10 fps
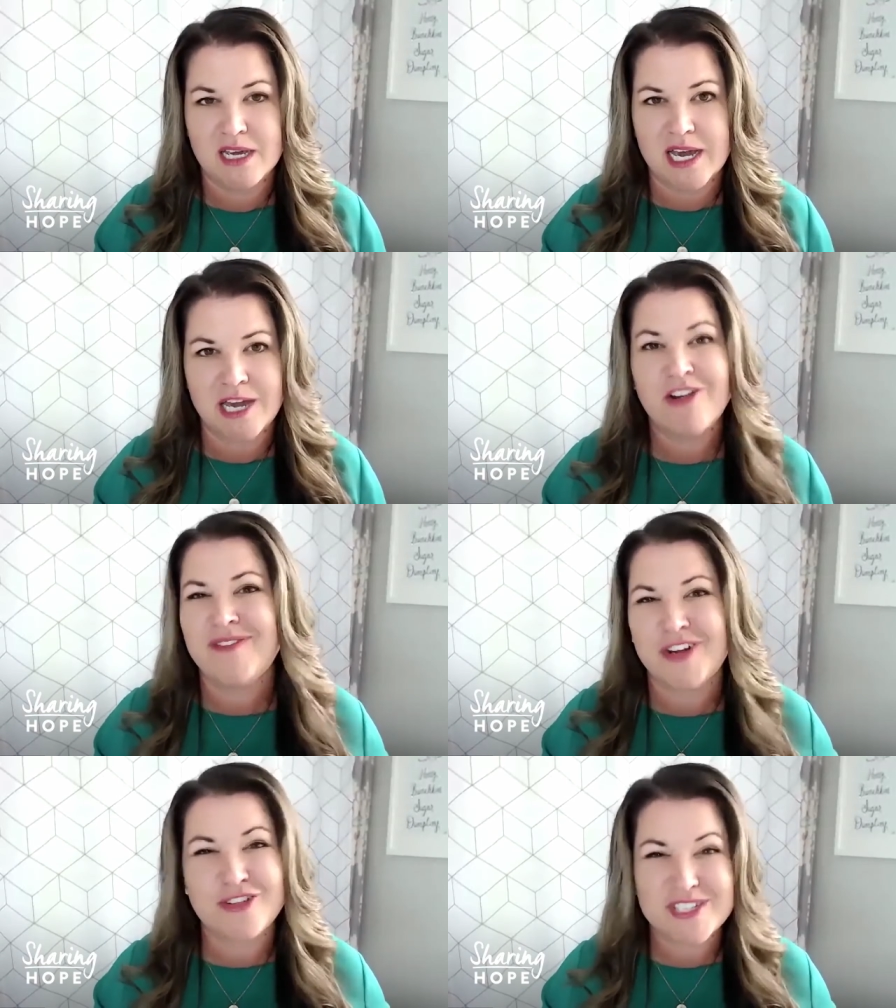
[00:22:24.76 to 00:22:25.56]
I don't
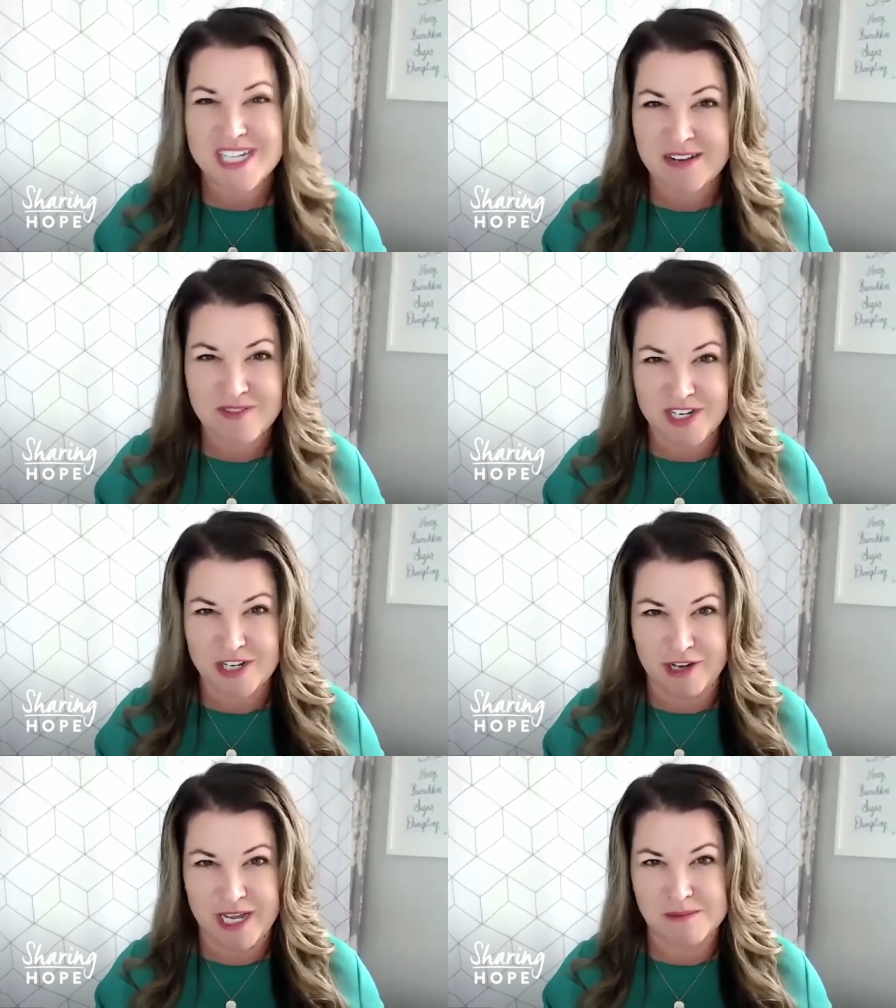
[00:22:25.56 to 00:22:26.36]
even understand
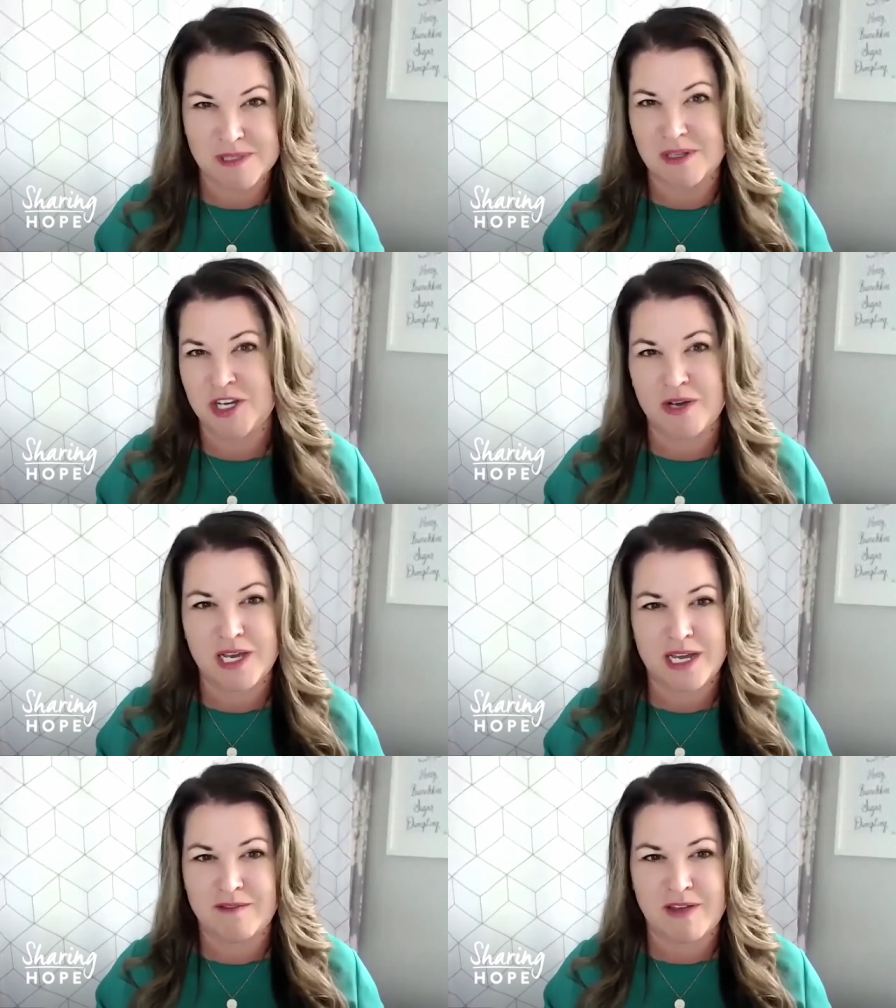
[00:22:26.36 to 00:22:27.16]
video games.
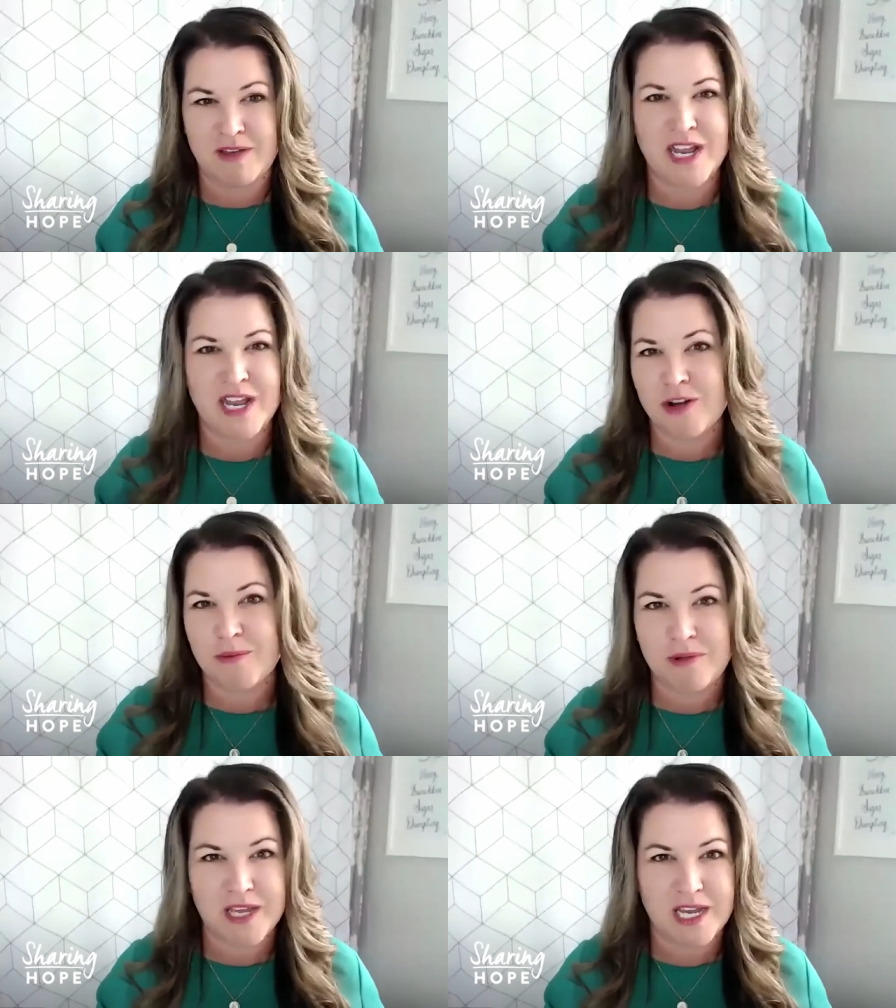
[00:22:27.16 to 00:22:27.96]
I've never
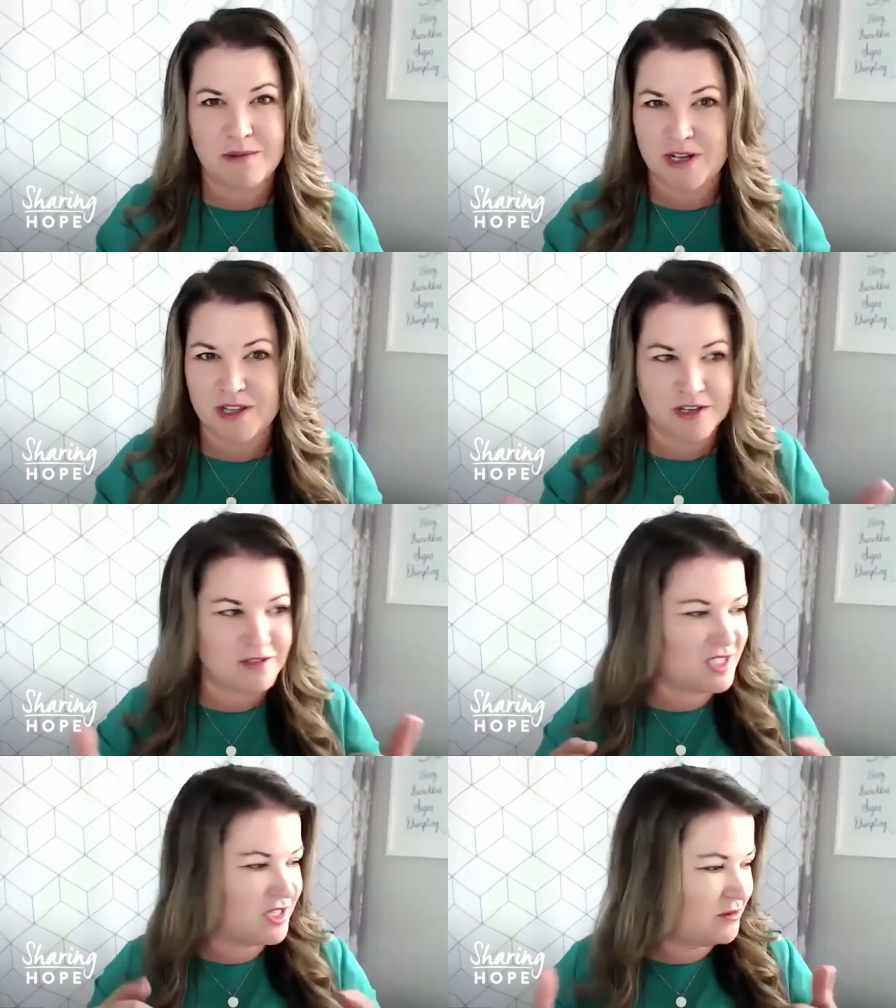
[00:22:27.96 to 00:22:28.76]
played one of
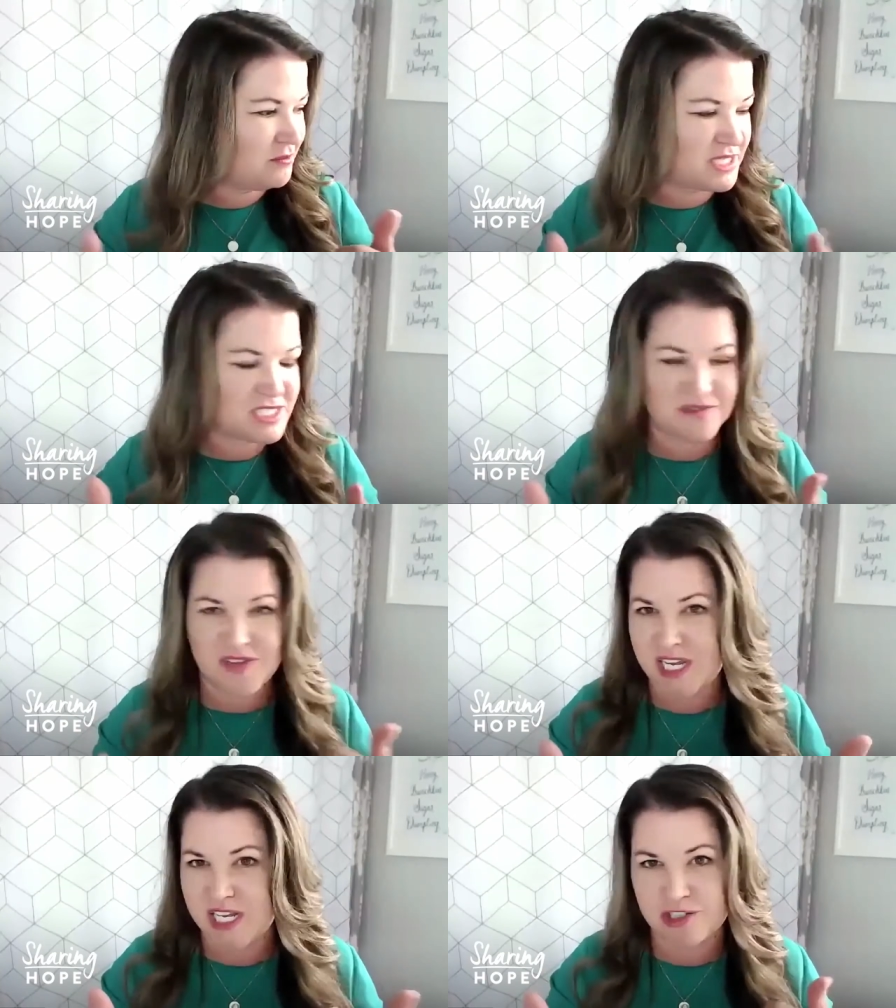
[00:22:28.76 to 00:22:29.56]
those, Best
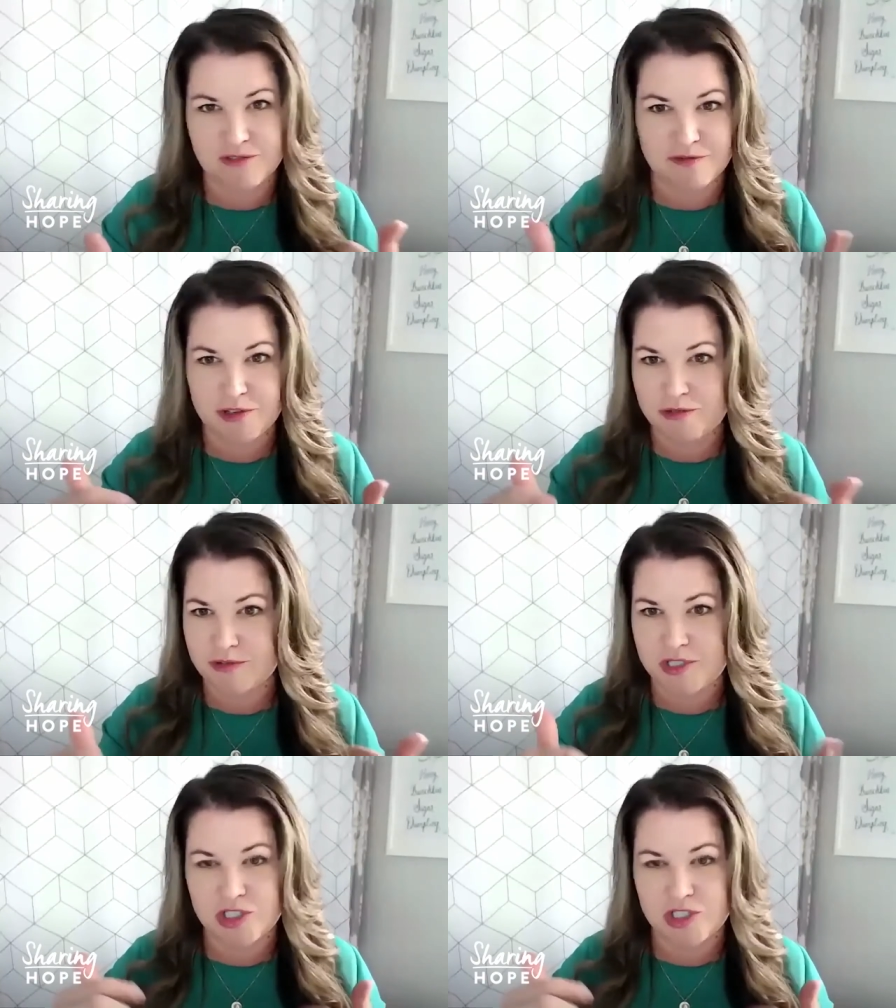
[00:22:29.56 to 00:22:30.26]
Fiends or Fruit,